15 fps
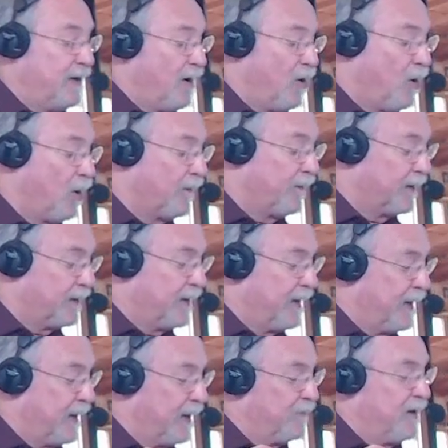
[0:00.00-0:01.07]
on the
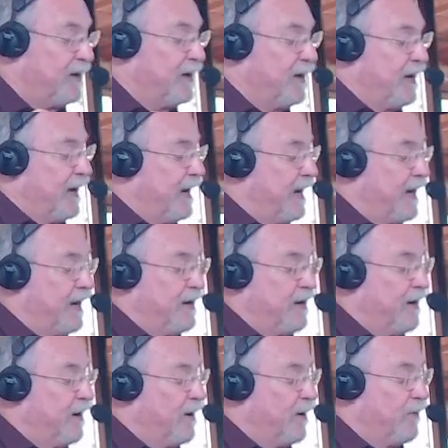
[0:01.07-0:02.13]
game. And
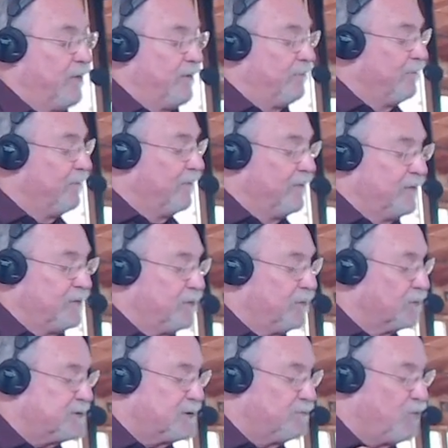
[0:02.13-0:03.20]
your
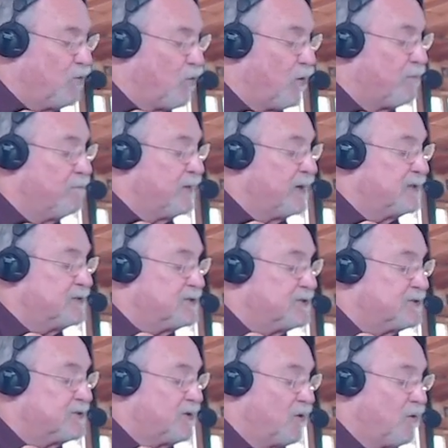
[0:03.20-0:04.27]
support means
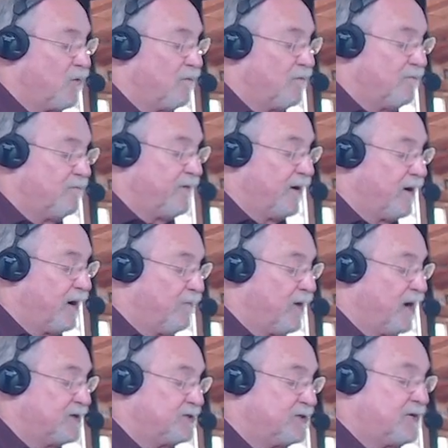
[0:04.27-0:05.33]
so very
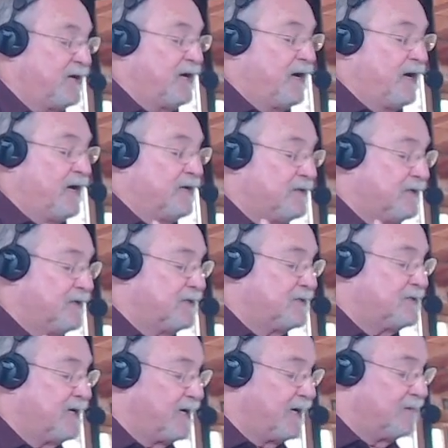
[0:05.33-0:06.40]
much to this
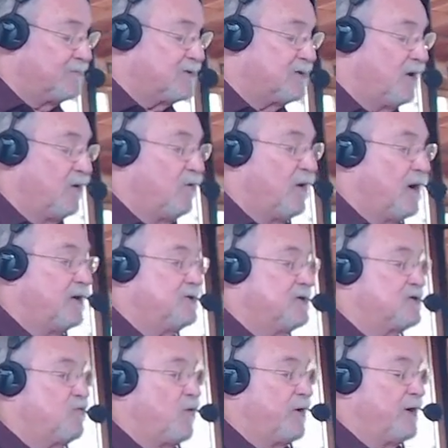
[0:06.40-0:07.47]
team. So
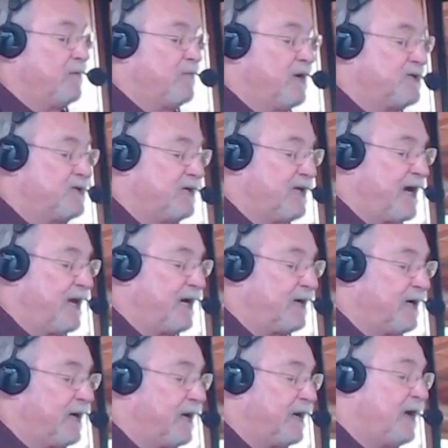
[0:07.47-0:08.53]
just wanted to mention that
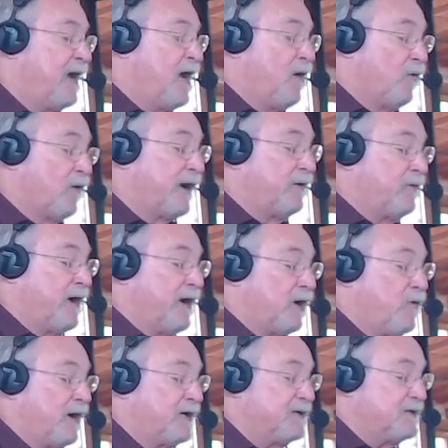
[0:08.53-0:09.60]
again. We're getting ready
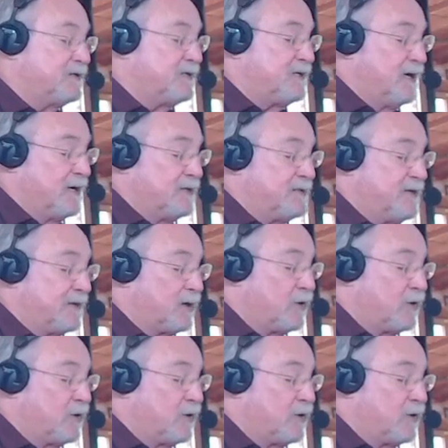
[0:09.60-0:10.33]
to take a